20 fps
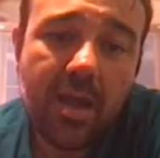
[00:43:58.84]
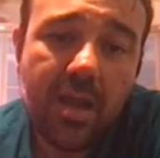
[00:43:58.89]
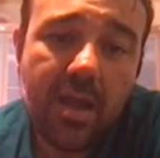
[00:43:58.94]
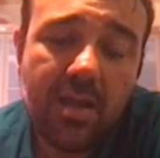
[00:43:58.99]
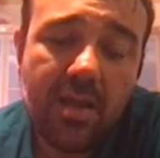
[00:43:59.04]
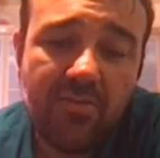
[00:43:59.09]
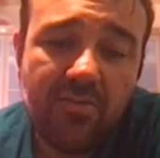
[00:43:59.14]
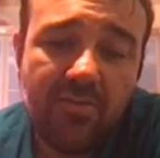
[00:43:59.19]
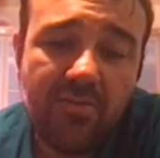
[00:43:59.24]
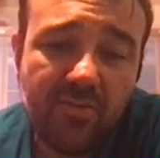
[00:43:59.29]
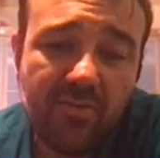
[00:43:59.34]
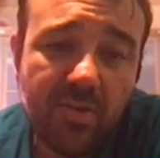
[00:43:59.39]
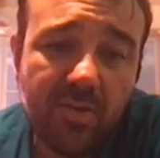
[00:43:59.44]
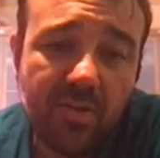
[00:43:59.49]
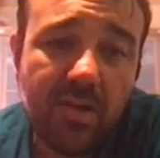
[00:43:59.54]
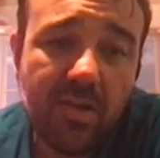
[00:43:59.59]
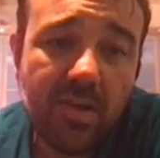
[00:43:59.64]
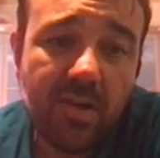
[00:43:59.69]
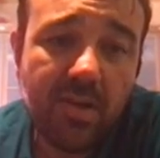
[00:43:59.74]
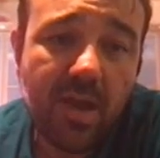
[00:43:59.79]
if
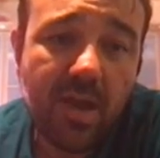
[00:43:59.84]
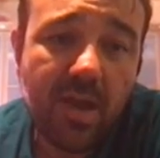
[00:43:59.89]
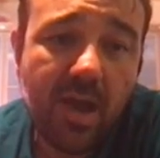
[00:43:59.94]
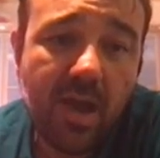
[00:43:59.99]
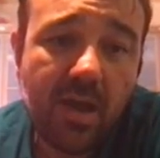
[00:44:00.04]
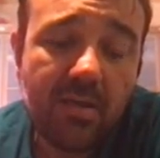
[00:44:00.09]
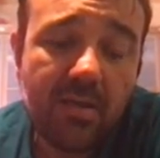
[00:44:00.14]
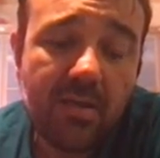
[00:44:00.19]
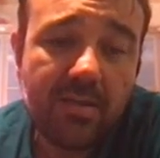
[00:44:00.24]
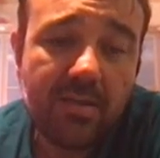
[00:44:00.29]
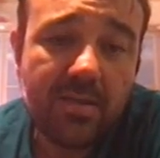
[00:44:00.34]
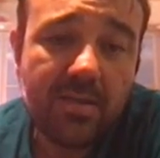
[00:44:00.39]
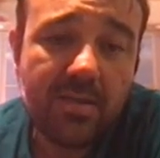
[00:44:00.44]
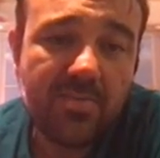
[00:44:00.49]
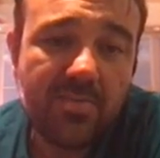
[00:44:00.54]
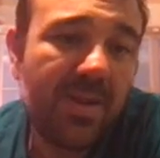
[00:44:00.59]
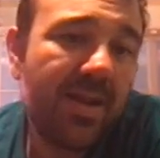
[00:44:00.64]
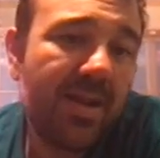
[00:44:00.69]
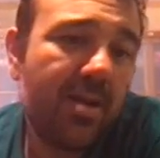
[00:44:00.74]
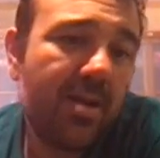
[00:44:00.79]
this
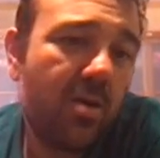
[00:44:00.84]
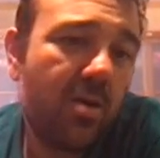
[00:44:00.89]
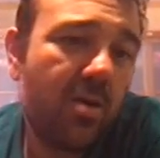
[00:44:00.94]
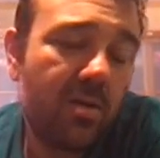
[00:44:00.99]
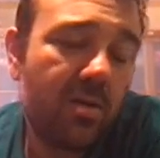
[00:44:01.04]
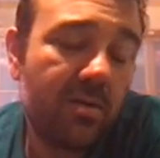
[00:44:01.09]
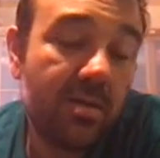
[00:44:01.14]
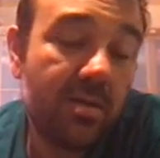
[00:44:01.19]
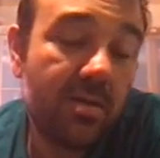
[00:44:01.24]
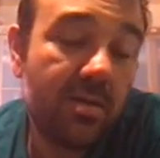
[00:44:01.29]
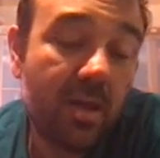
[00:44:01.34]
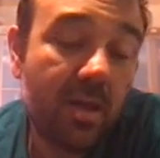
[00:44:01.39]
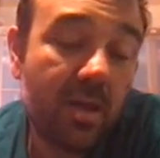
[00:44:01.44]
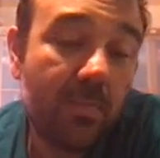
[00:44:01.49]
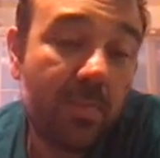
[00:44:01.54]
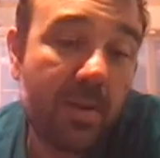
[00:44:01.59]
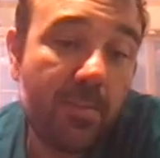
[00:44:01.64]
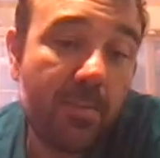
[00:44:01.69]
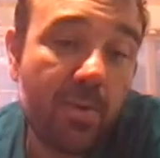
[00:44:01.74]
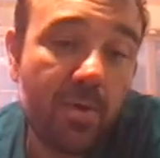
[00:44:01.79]
black hole, this
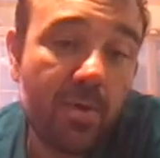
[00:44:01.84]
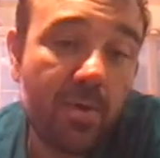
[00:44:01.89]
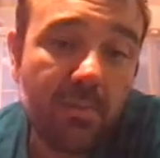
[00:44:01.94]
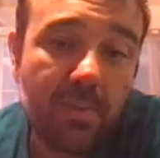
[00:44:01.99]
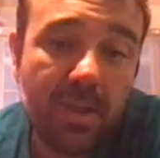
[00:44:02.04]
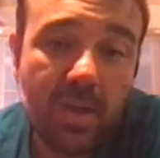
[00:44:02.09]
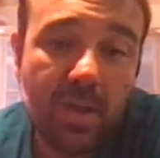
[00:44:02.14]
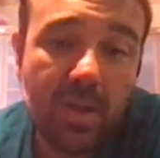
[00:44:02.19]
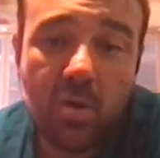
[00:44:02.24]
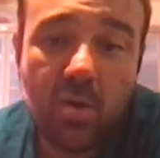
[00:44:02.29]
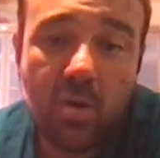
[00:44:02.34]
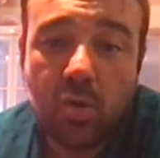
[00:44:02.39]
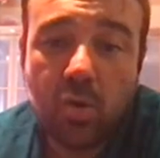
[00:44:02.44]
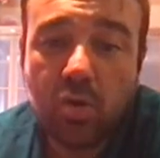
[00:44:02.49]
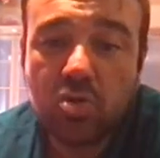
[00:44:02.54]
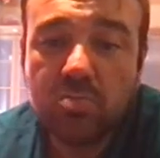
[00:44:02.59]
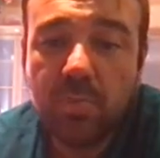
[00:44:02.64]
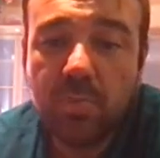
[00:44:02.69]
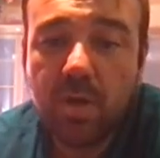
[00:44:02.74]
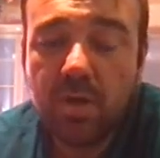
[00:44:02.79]
primordial black
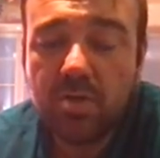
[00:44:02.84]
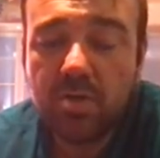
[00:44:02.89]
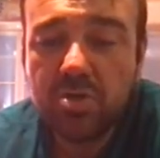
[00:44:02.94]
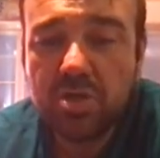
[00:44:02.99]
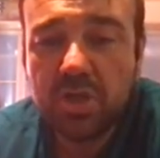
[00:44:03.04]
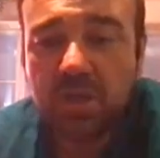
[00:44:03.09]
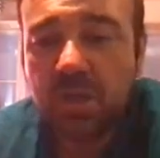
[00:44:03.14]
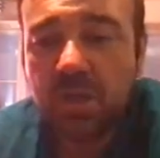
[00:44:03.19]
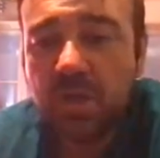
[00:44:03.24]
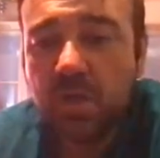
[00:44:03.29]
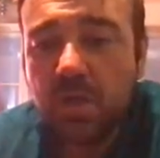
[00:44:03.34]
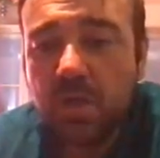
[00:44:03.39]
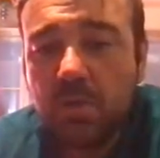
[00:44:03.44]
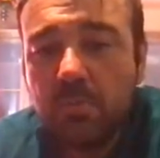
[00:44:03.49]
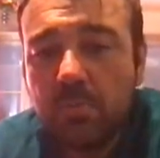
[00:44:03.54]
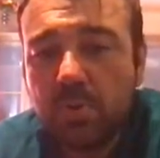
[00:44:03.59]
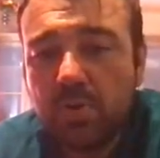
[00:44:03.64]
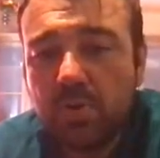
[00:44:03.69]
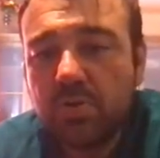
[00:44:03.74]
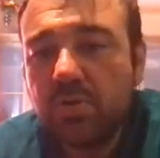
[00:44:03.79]
cosmology
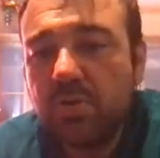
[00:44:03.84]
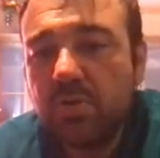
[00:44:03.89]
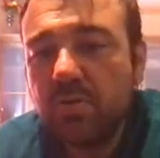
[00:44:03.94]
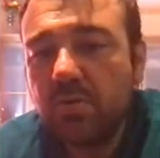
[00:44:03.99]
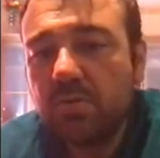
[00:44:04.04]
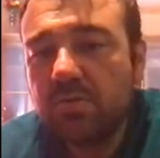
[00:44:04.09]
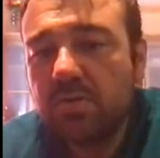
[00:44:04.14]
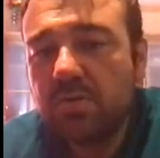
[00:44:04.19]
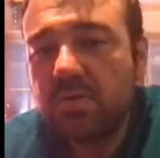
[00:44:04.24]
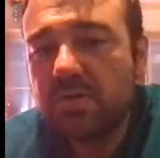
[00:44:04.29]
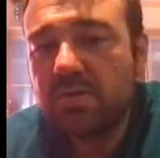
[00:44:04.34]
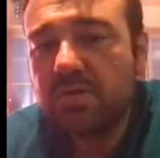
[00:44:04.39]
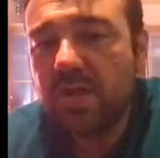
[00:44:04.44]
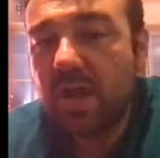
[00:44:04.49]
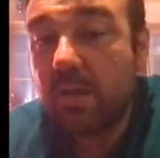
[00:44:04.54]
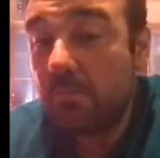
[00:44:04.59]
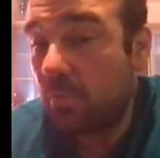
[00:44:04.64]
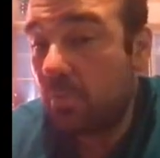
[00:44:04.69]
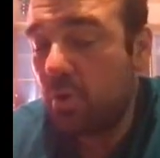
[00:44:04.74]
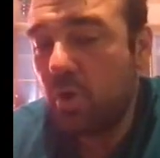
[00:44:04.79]
produce
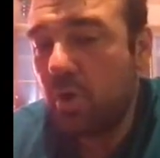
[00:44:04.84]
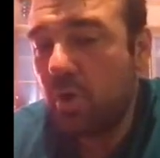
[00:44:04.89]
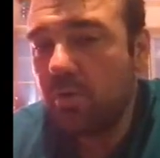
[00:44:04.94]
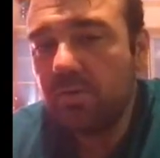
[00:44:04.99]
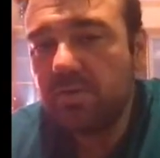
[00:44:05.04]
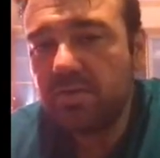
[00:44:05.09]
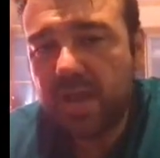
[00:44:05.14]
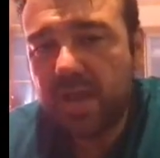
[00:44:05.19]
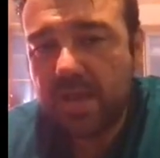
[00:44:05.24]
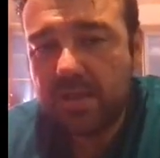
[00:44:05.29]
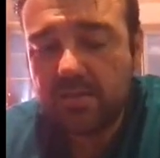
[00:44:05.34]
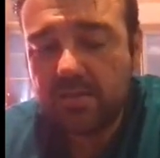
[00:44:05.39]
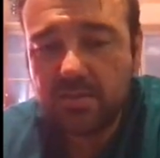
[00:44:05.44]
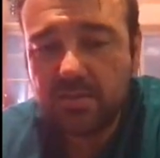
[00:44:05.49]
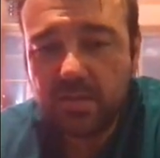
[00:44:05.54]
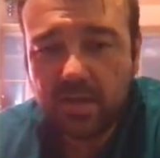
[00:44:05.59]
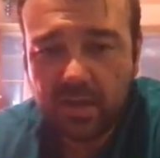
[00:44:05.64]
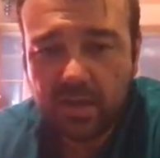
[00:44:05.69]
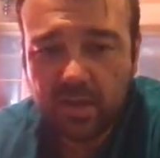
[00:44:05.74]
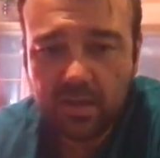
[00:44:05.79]
some
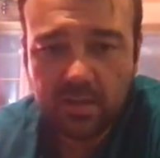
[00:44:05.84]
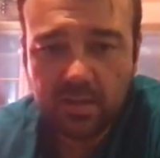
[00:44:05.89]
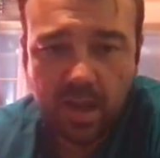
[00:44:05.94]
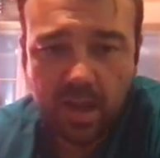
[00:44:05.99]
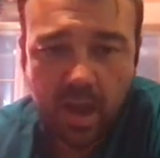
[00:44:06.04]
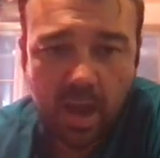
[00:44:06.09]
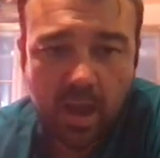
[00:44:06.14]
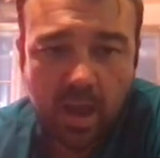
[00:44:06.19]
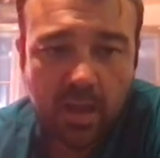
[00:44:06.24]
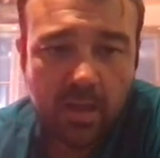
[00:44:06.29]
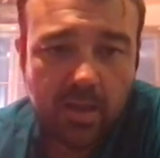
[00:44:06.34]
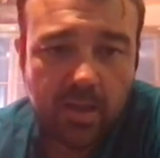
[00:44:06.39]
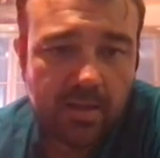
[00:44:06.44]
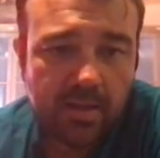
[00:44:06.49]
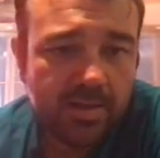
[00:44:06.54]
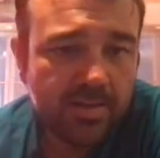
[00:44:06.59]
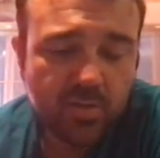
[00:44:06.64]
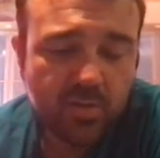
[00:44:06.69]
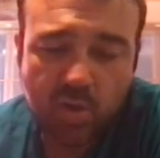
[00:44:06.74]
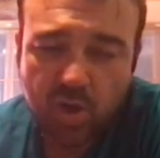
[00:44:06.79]
nonsense in the
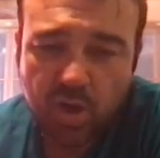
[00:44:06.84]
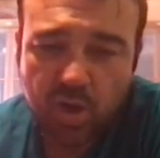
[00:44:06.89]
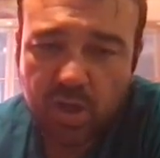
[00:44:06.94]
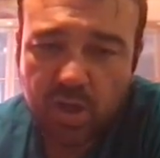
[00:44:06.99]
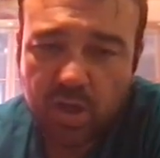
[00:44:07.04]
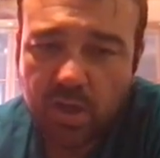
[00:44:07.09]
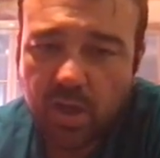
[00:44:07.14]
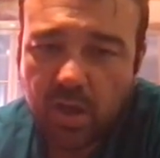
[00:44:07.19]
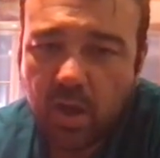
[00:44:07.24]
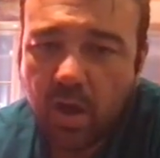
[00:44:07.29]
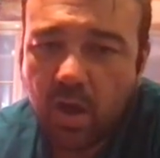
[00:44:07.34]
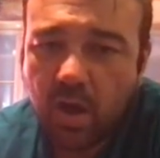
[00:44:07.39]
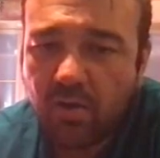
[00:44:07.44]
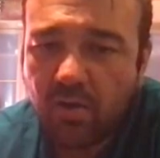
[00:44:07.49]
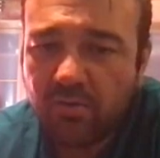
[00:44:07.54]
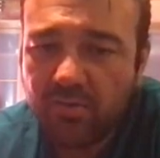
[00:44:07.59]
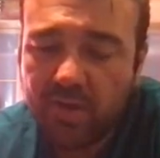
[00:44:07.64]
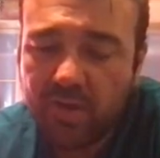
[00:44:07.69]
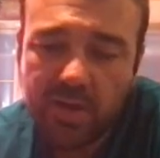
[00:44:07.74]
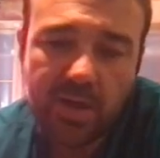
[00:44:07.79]
history
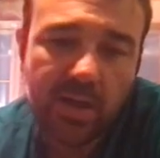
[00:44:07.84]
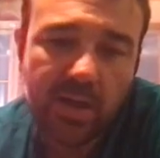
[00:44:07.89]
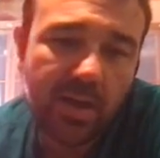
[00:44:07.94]
of